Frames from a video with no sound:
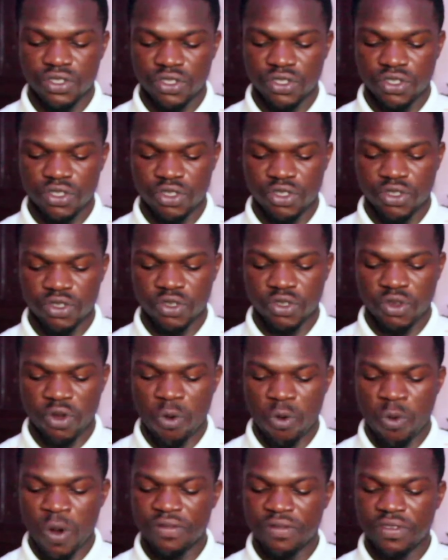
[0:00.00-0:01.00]
So
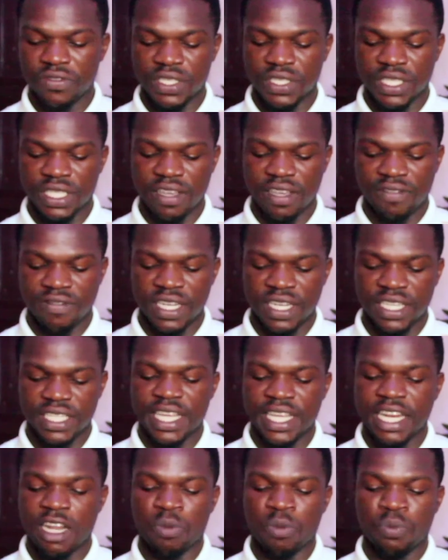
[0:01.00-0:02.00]
157,
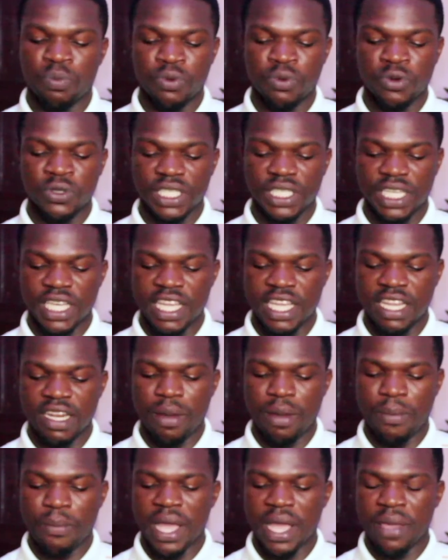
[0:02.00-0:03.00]
then I'll put in
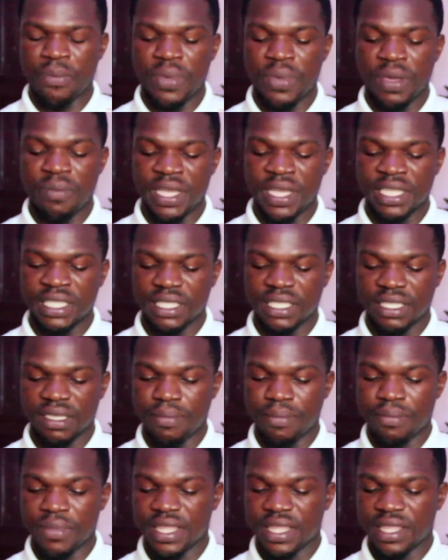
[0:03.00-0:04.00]
my payment
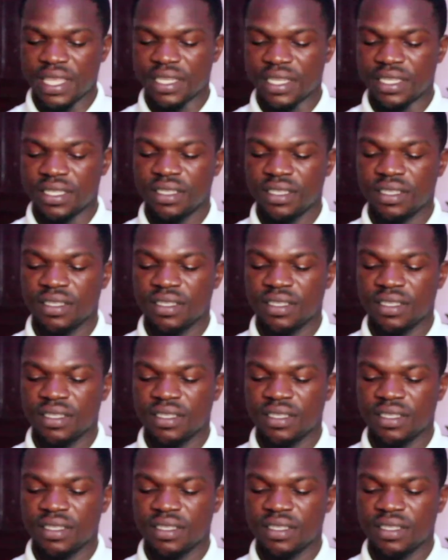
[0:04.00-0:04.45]
method.